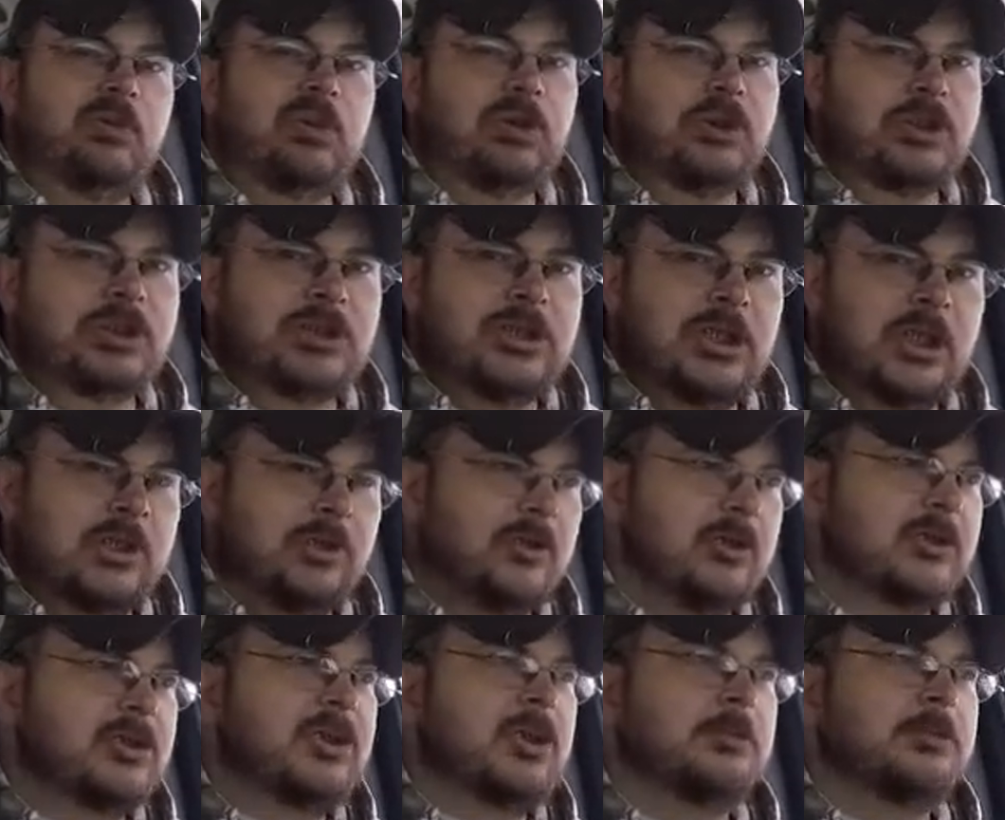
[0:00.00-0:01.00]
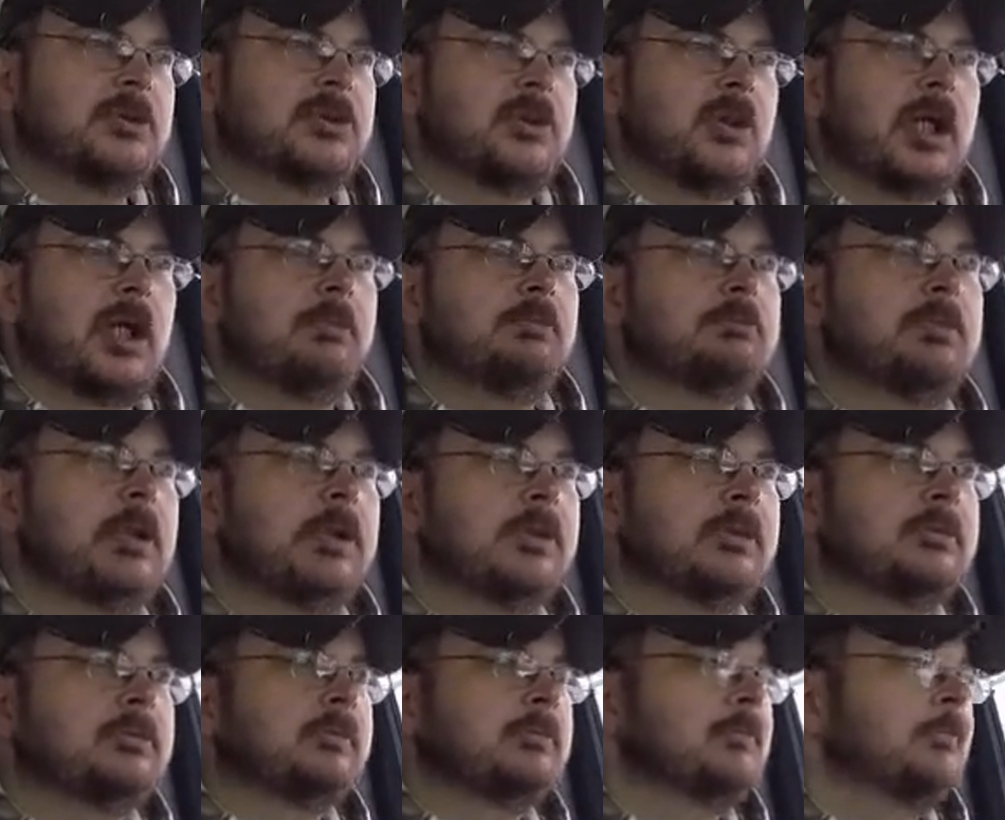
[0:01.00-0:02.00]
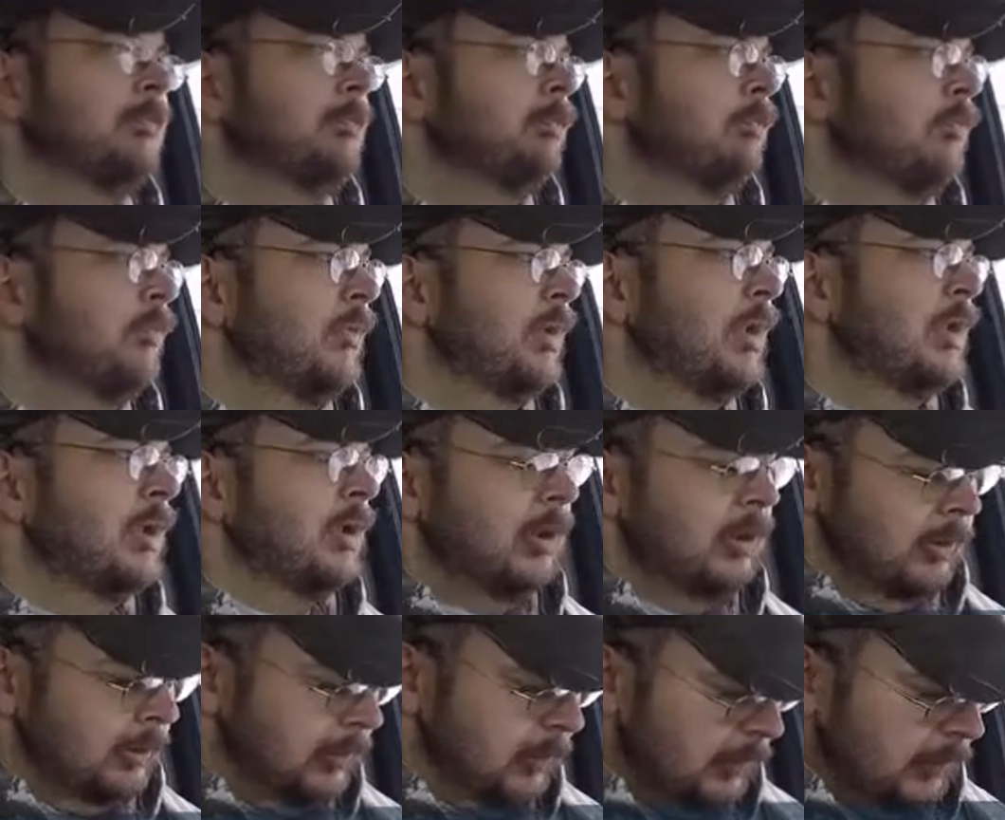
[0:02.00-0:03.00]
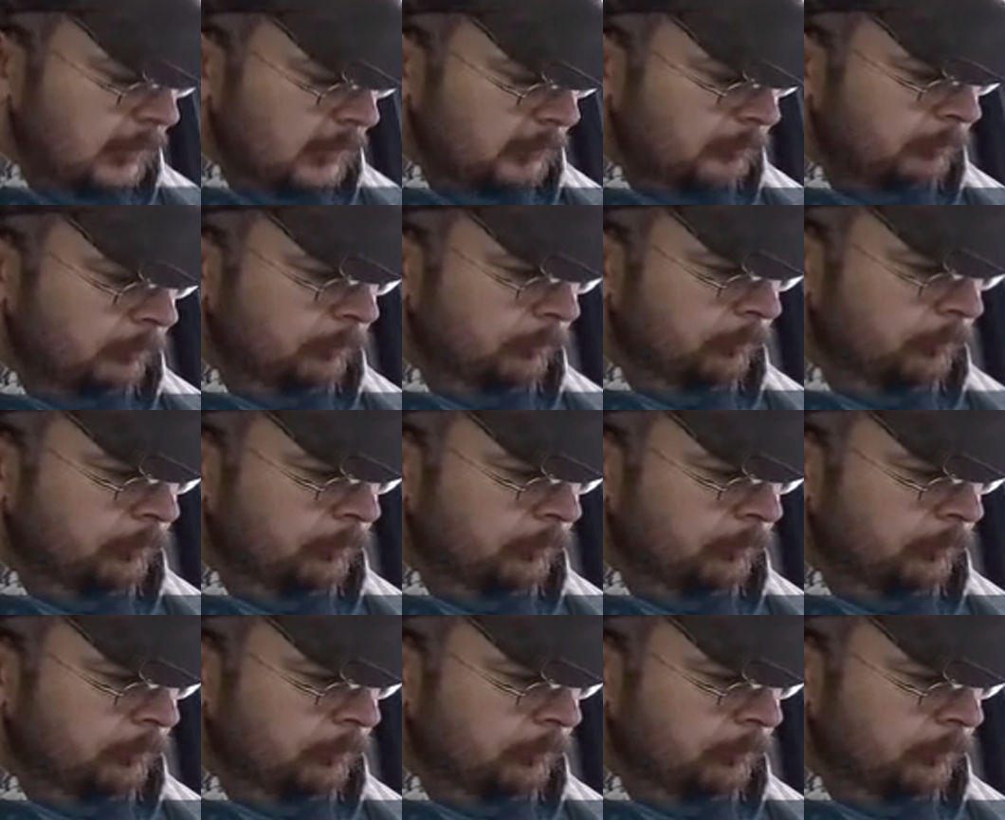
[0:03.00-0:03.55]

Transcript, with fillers: just hit the subscribe button. Um,